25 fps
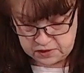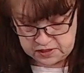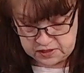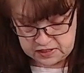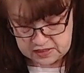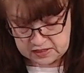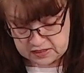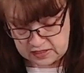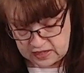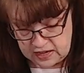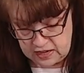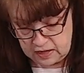
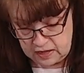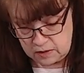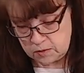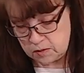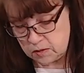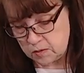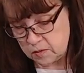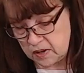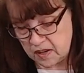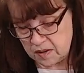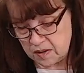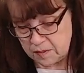decide, well,
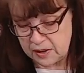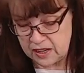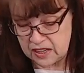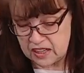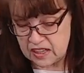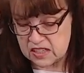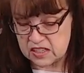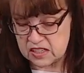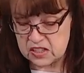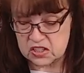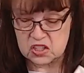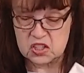where am I
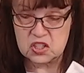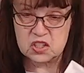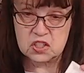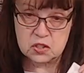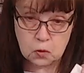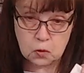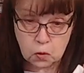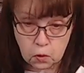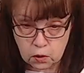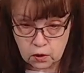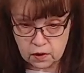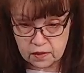going to
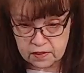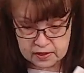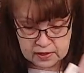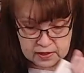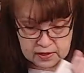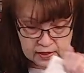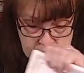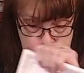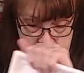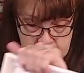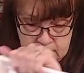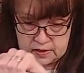store
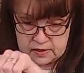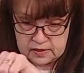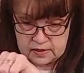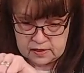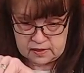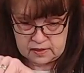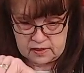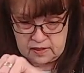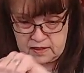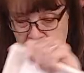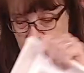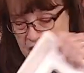this?
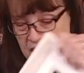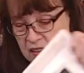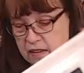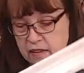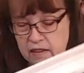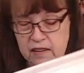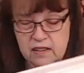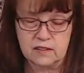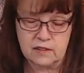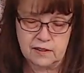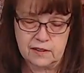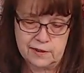And I,
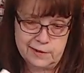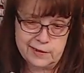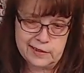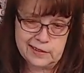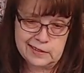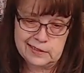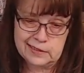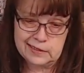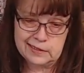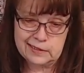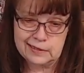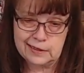you know, I really
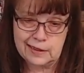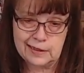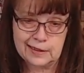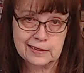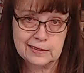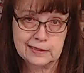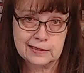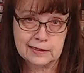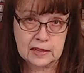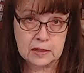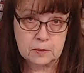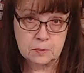didn't like
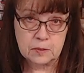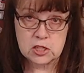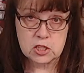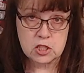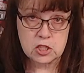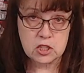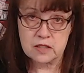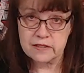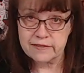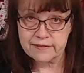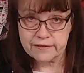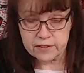it that much
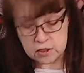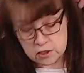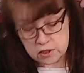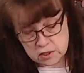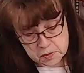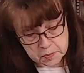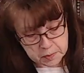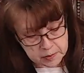in the first